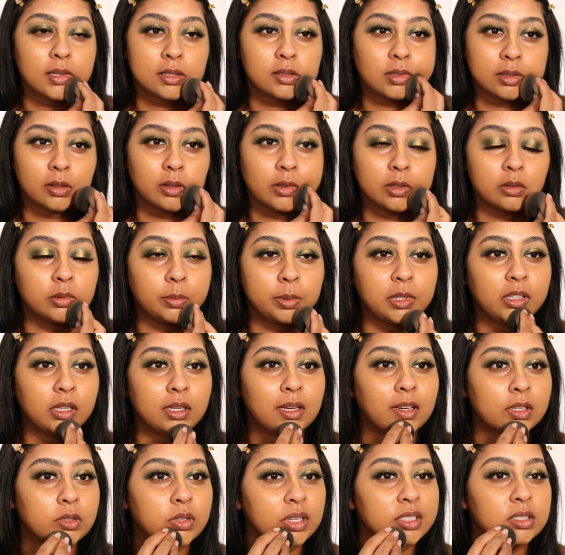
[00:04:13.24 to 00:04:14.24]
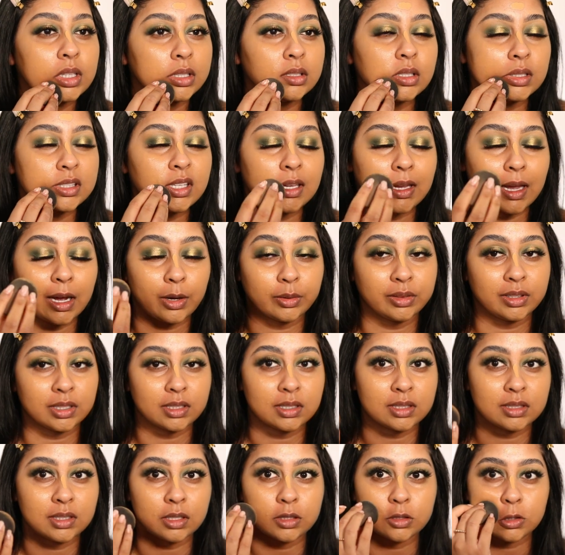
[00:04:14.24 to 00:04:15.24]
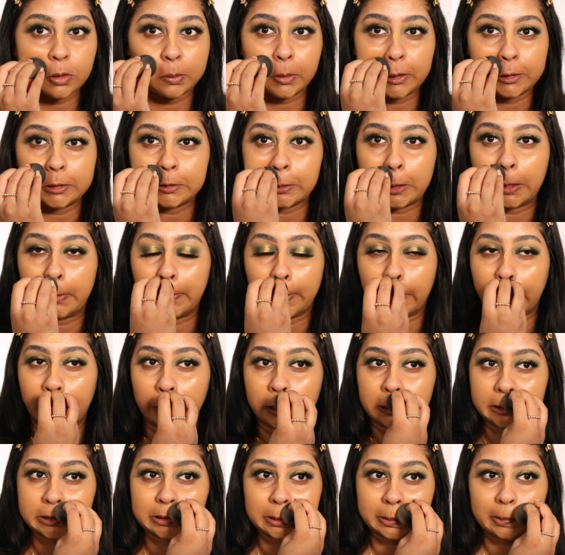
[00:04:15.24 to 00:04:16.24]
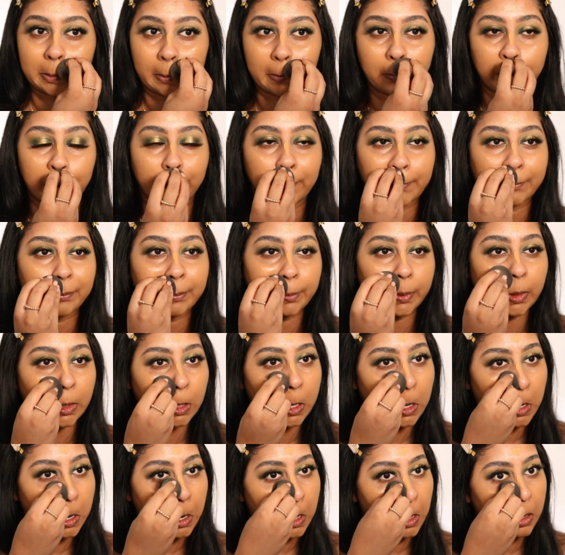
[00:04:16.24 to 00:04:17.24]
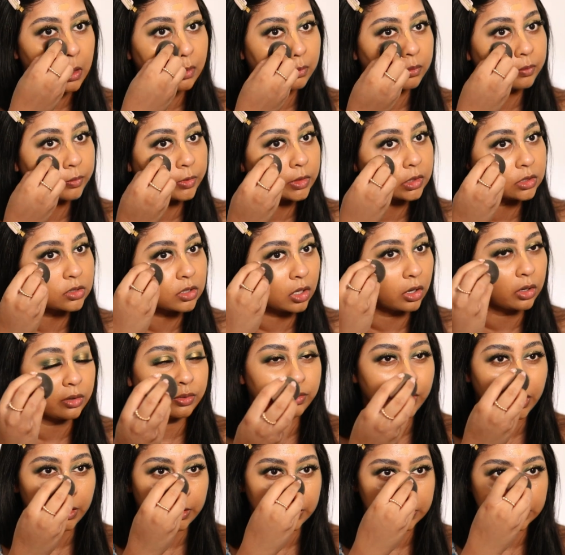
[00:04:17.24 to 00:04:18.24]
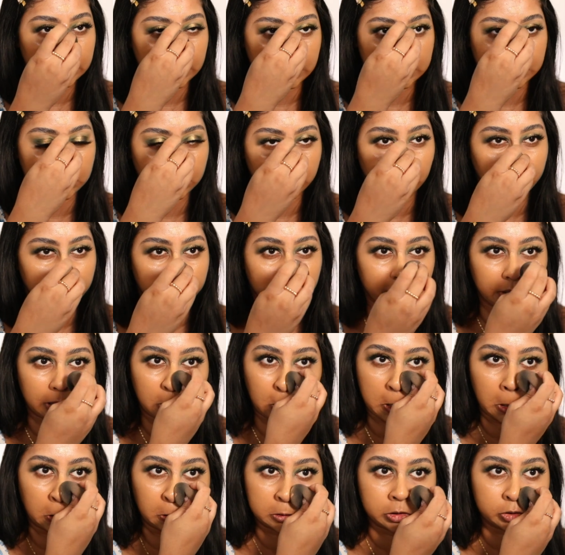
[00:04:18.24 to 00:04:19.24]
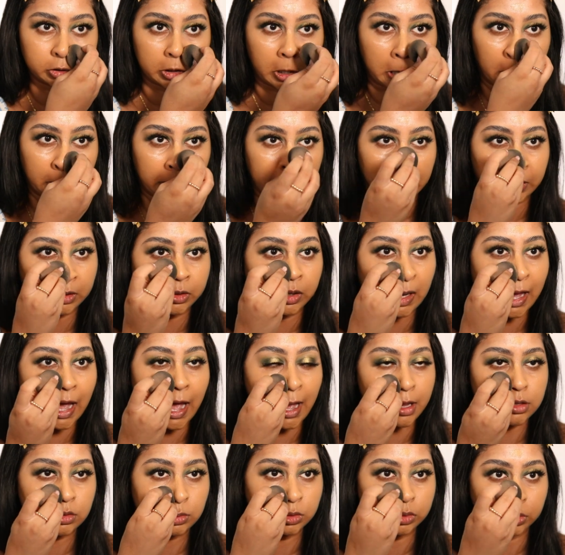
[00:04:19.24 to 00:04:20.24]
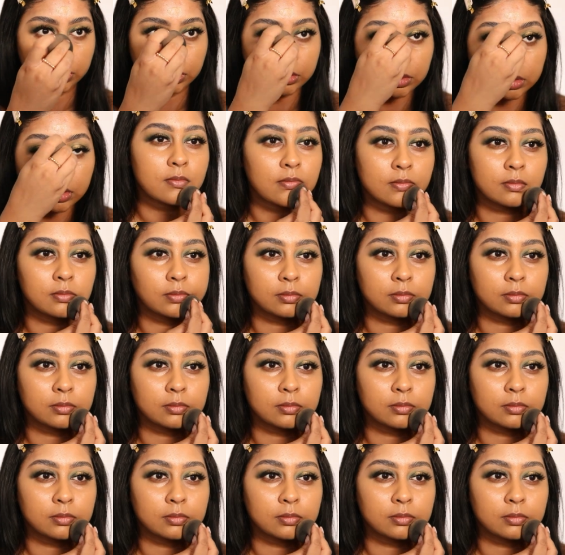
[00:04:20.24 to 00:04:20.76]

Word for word: So it'll be interesting to see how this sits on my skin because so far it's not feeling drying at all.